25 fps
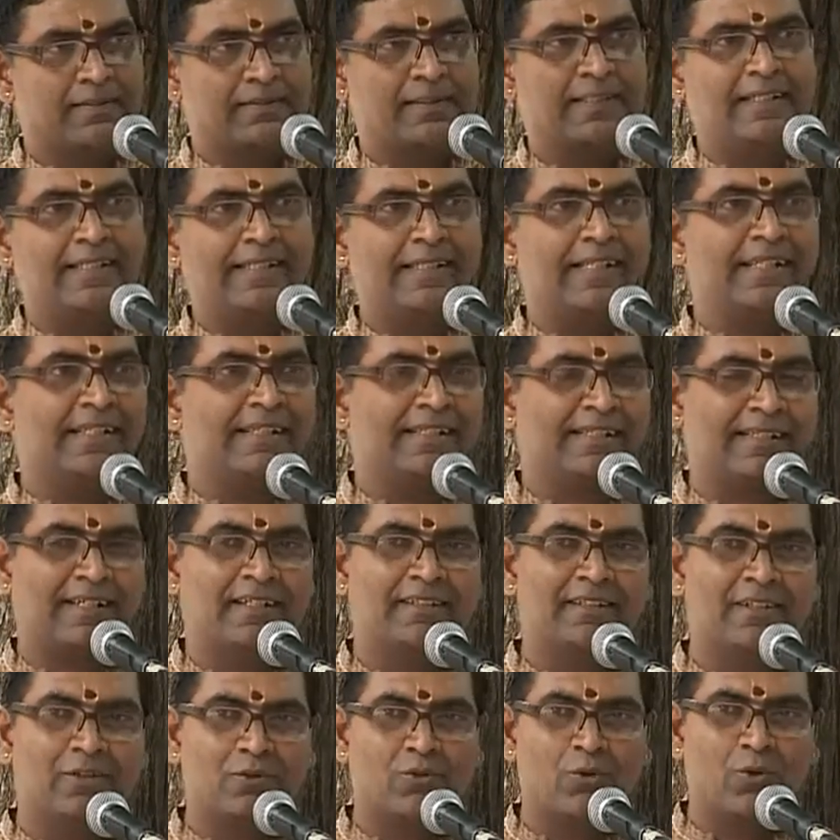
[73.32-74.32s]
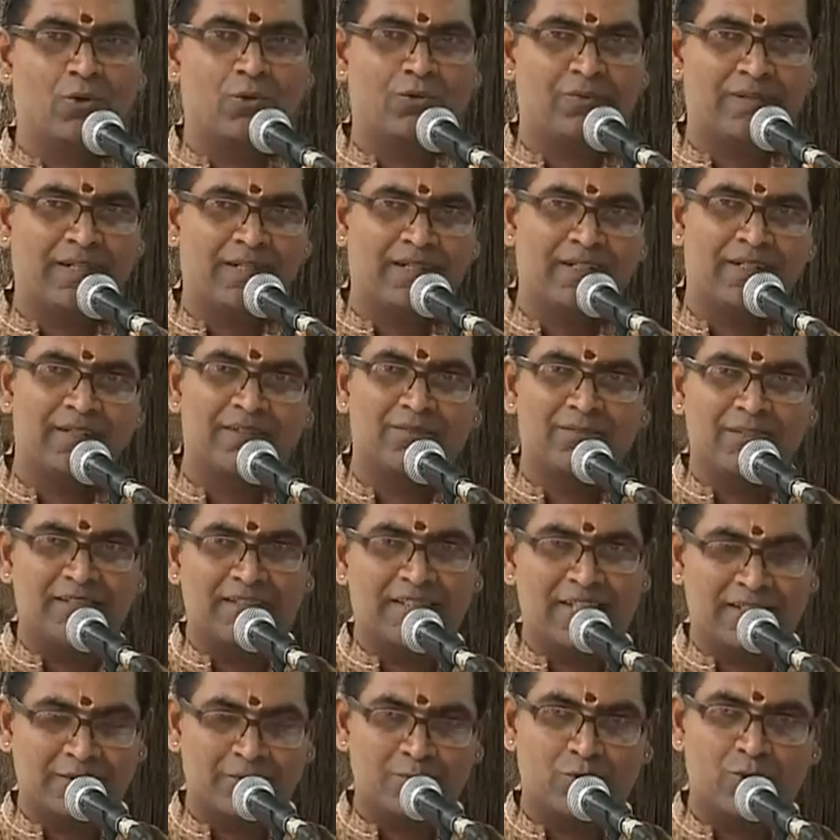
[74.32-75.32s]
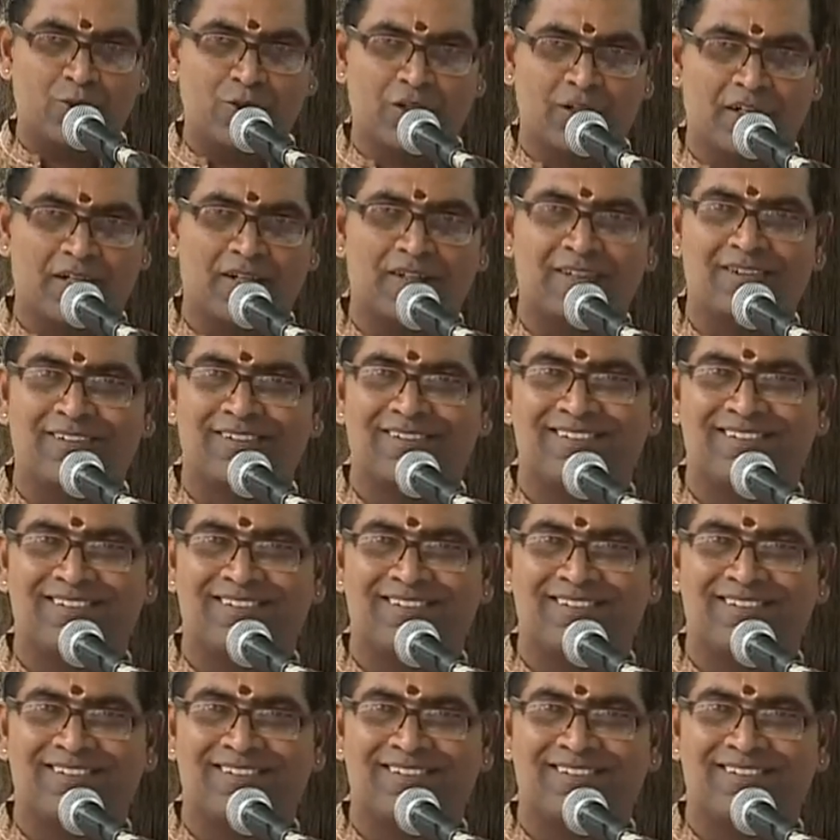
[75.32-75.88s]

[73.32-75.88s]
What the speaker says: This is the Korvai with that Mohara.